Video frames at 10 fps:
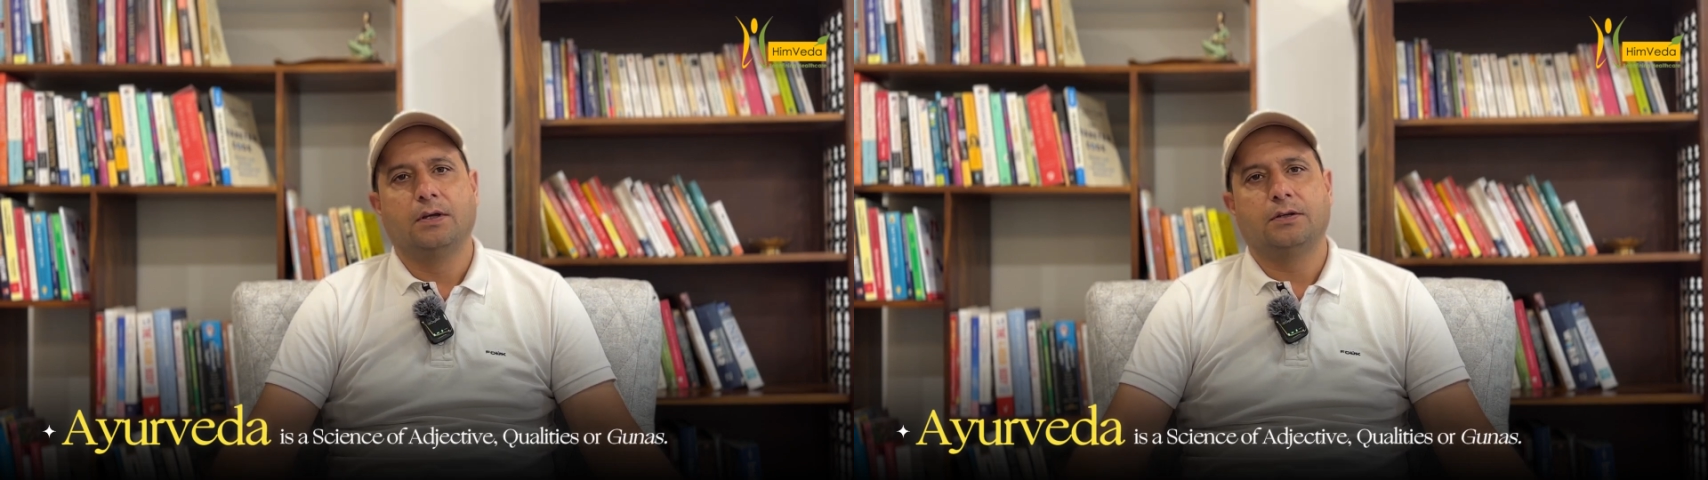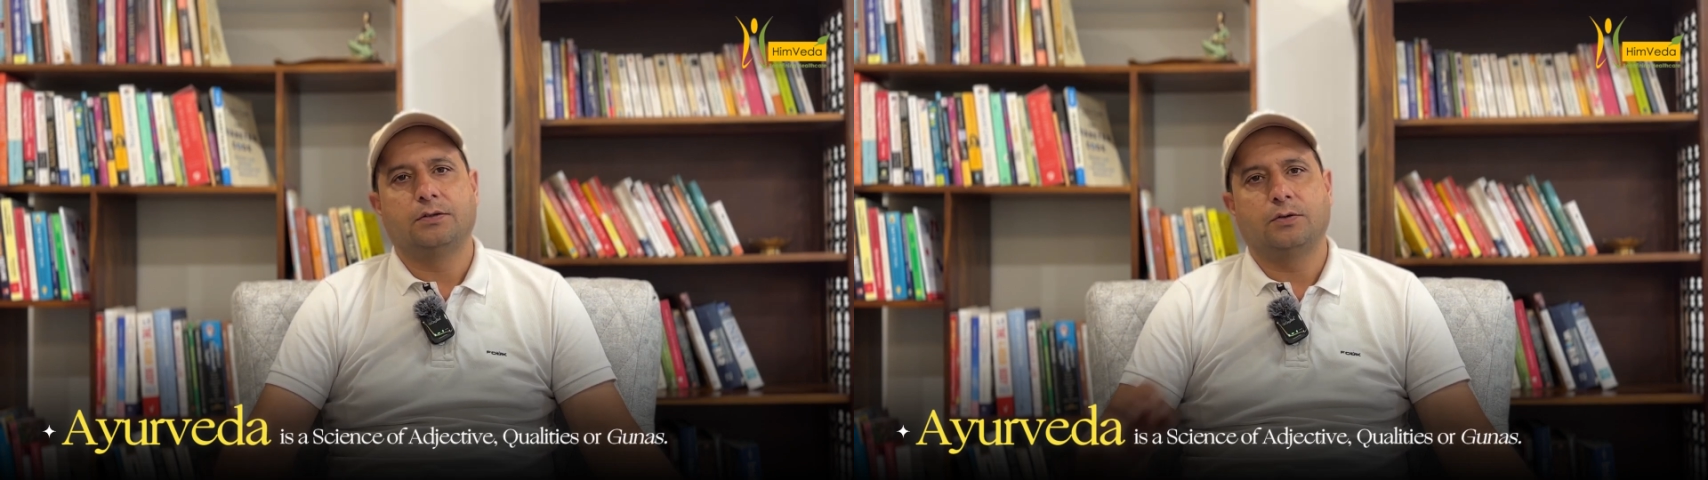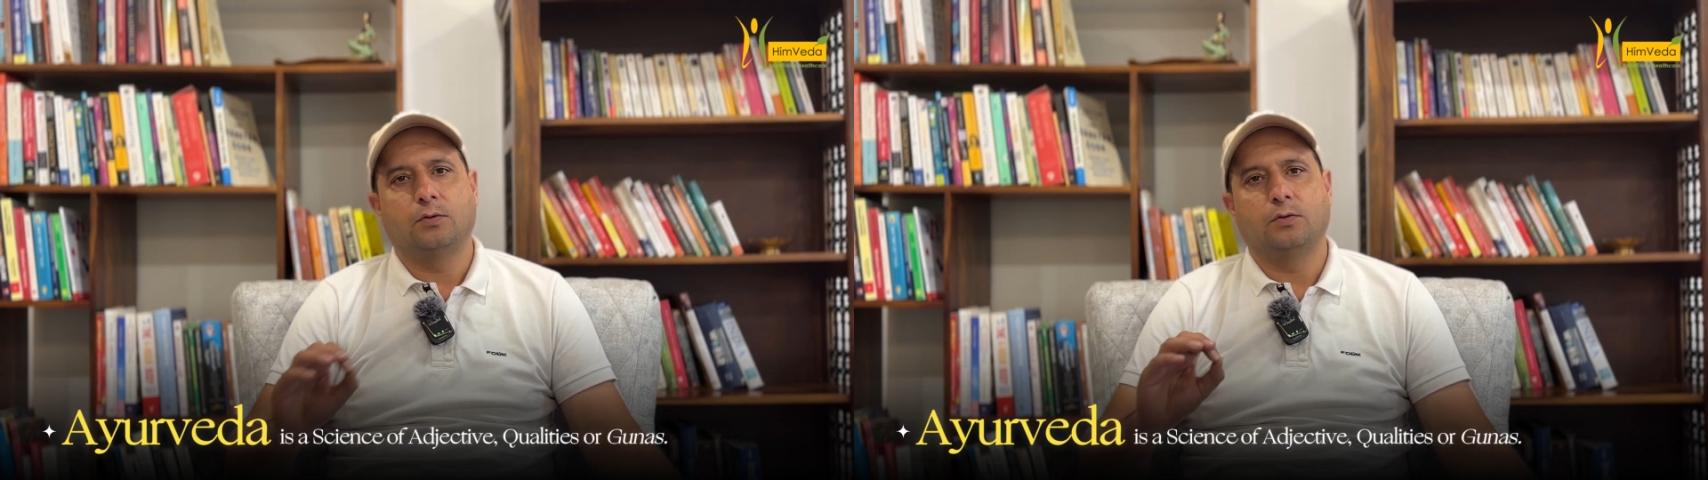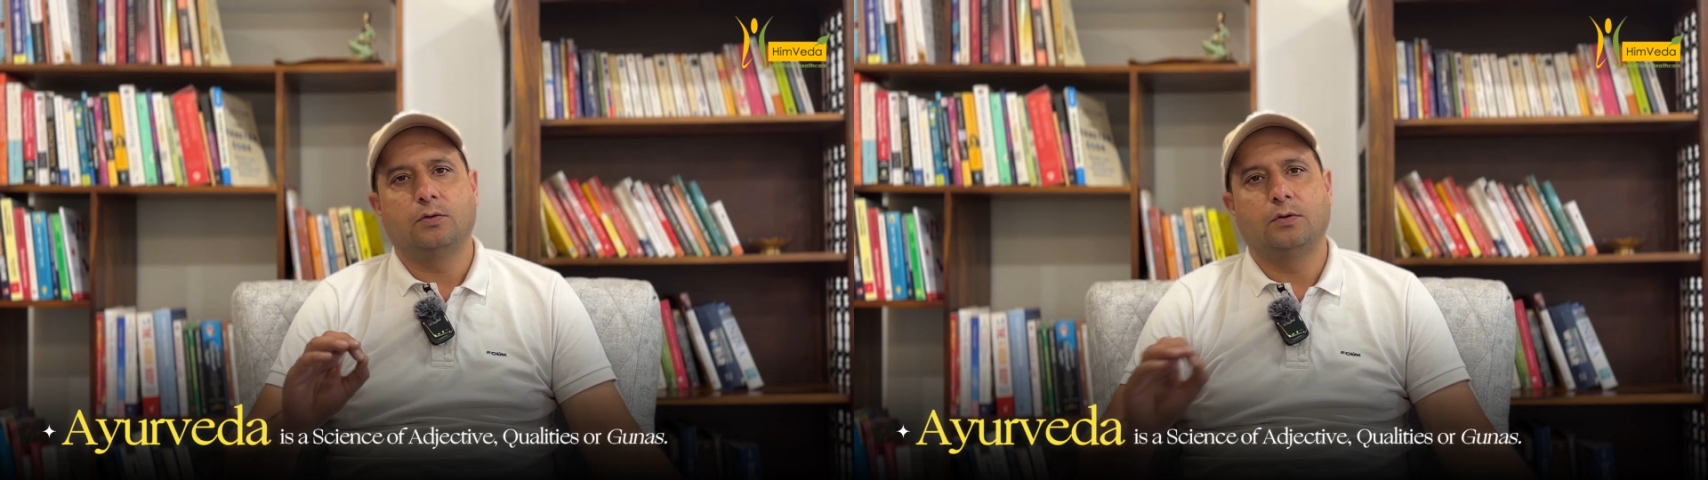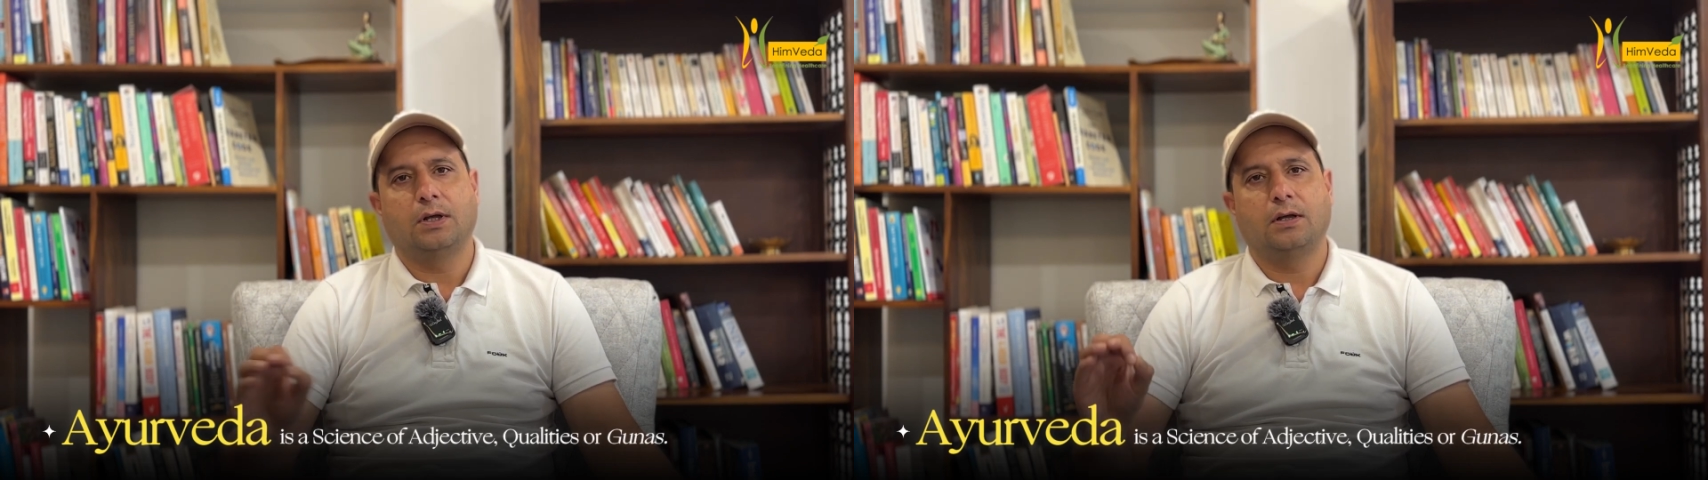So,
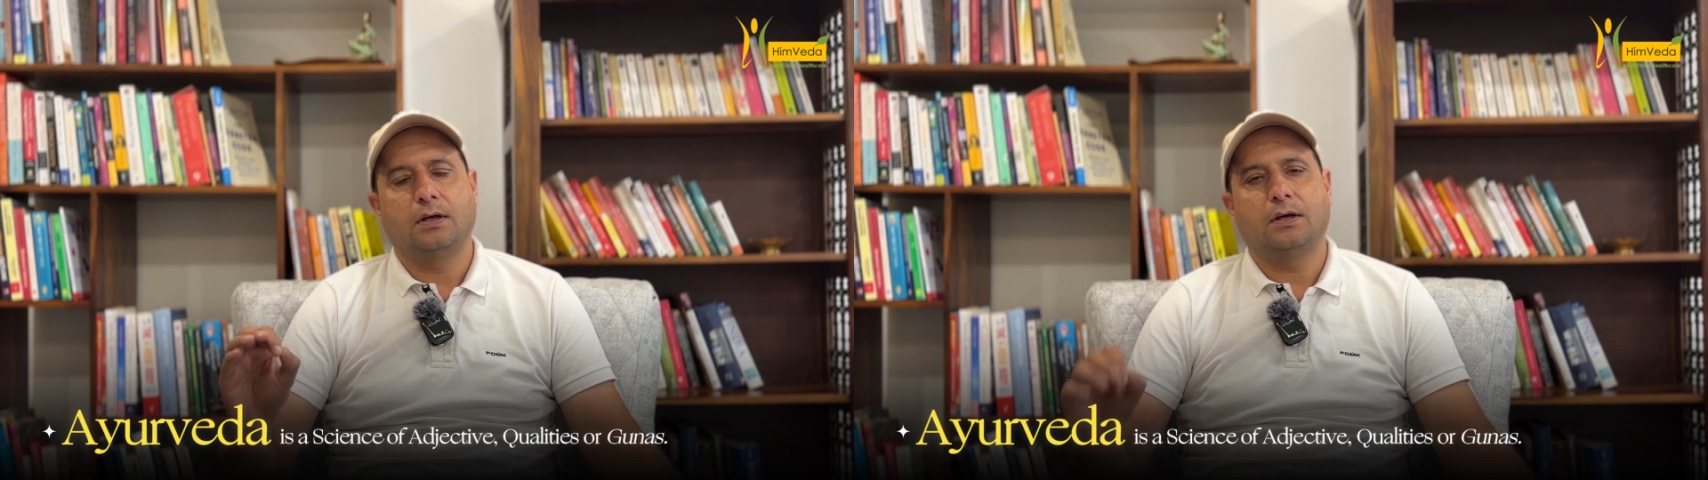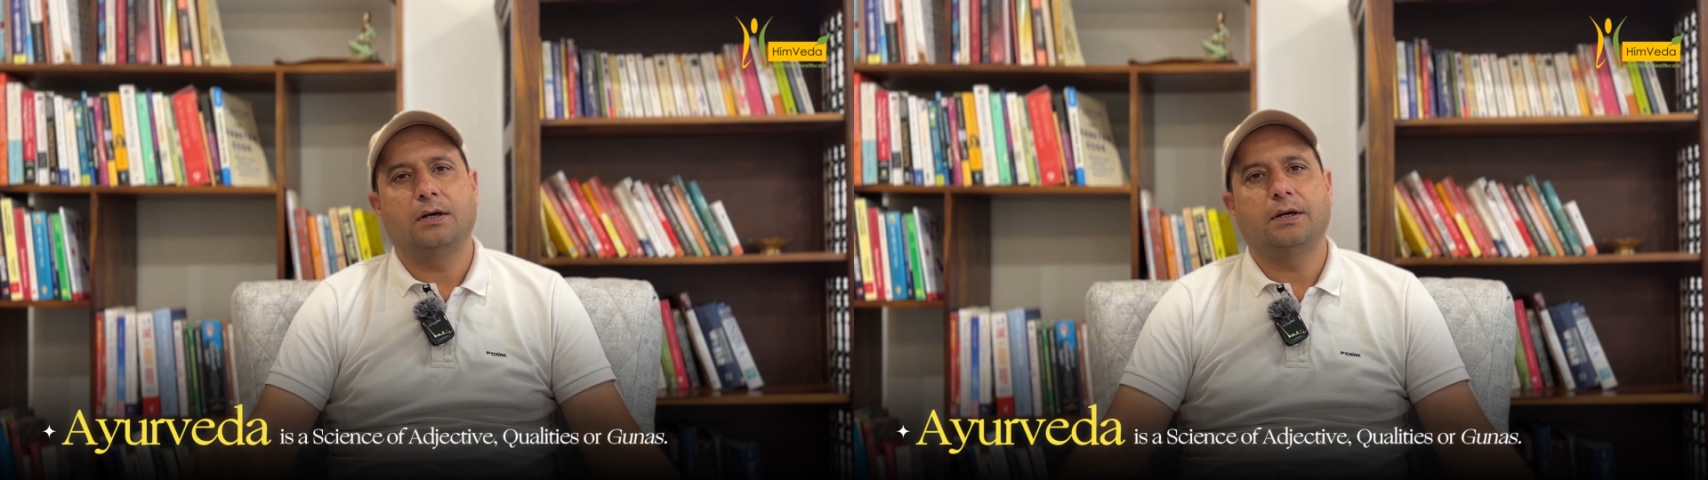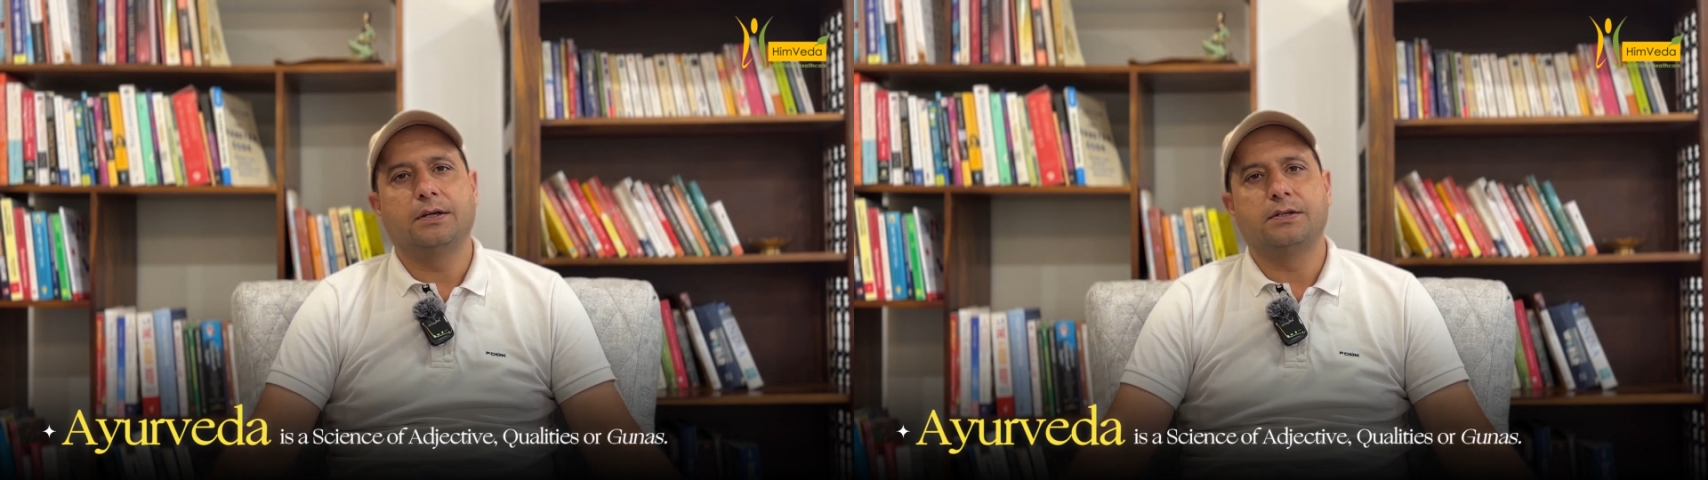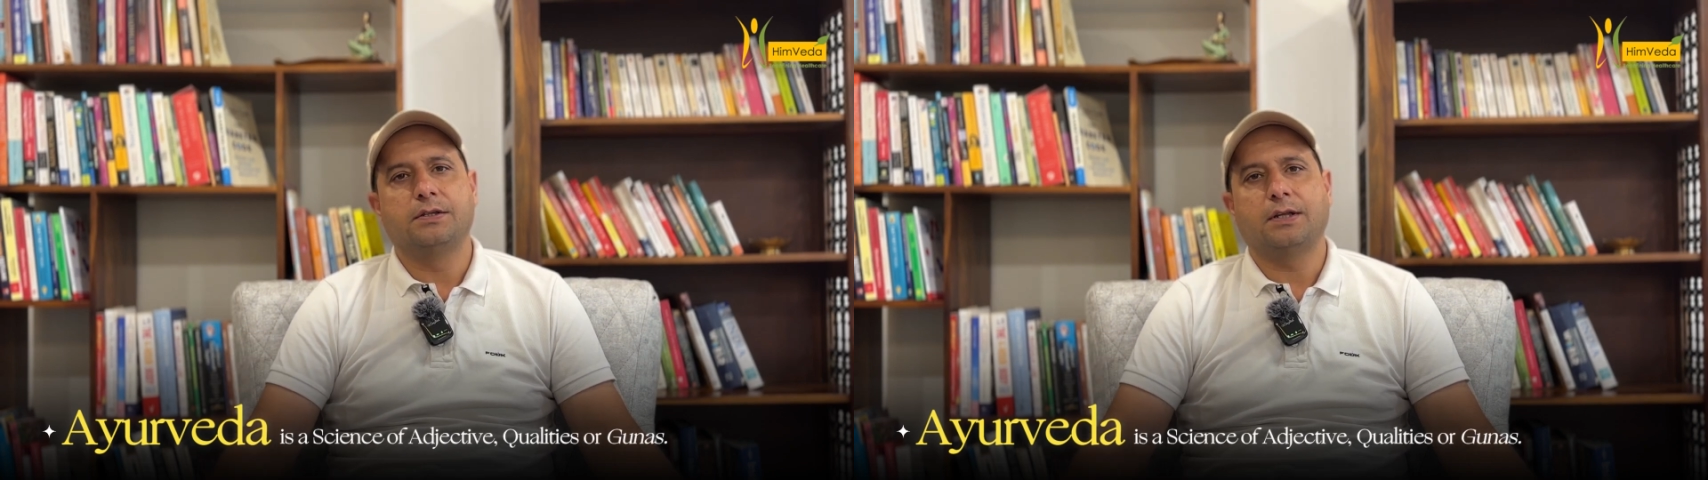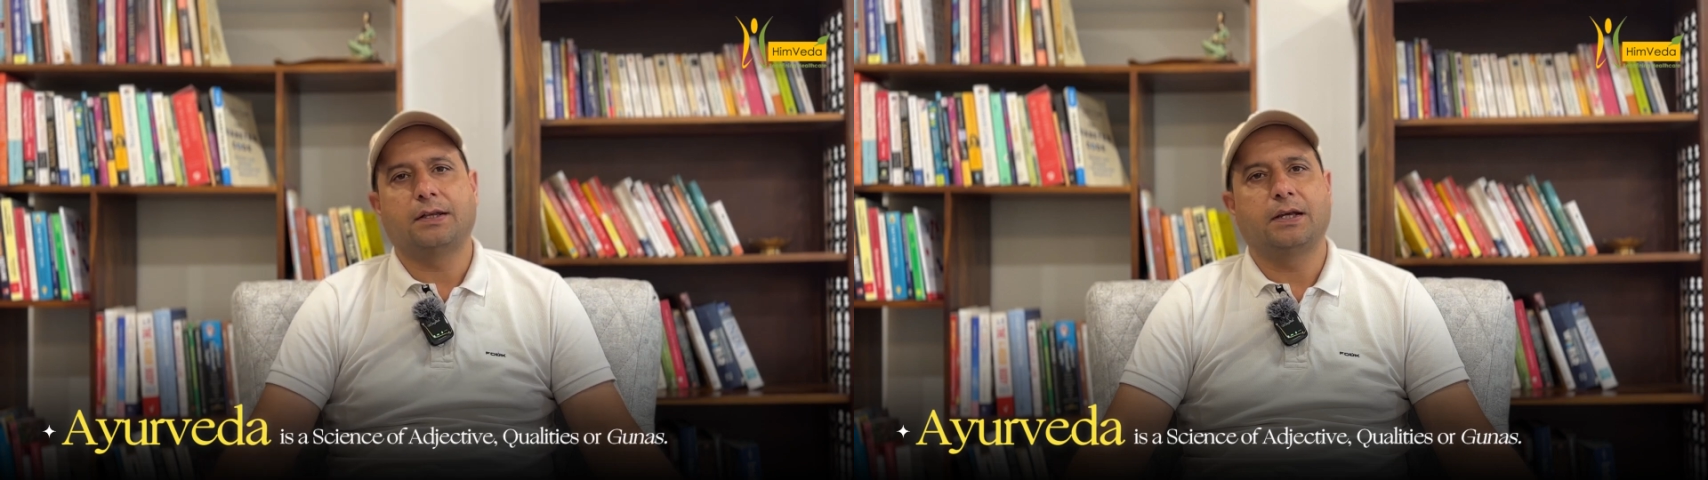guna
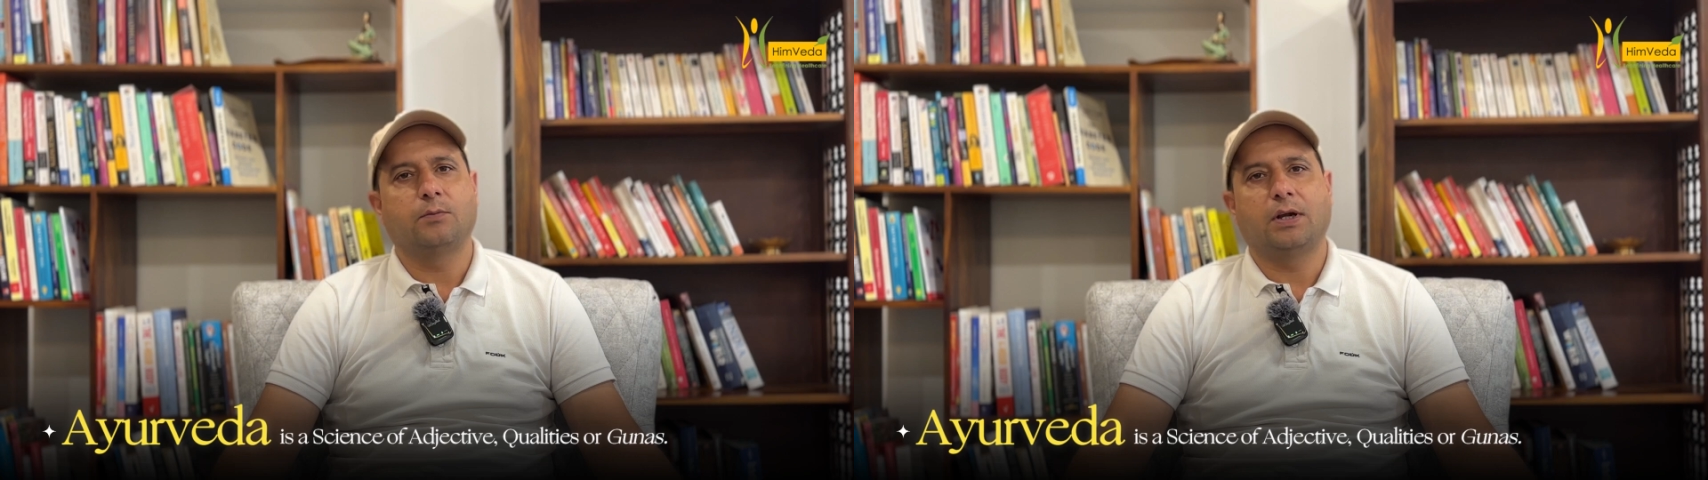is nothing